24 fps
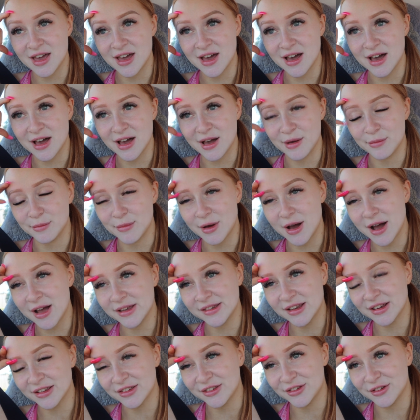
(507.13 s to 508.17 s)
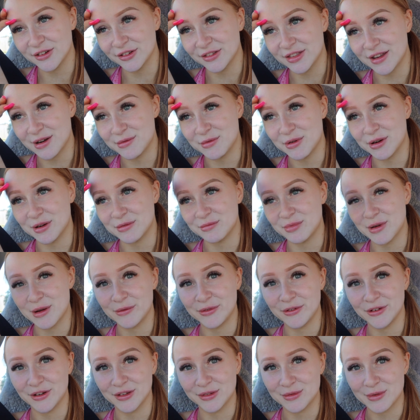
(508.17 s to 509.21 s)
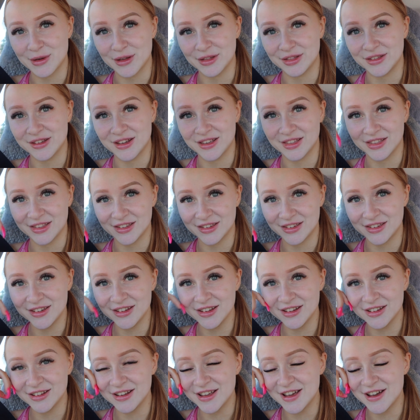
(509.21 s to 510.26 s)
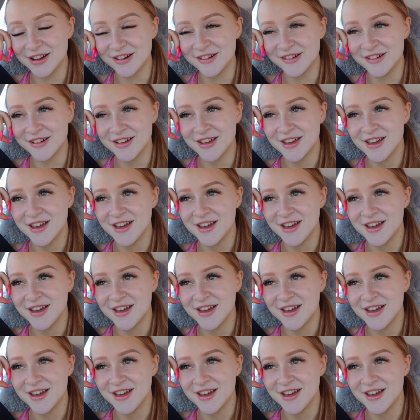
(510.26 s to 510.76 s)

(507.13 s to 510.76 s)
Isaac's stoked that I'm not in prep for his birthday this year now.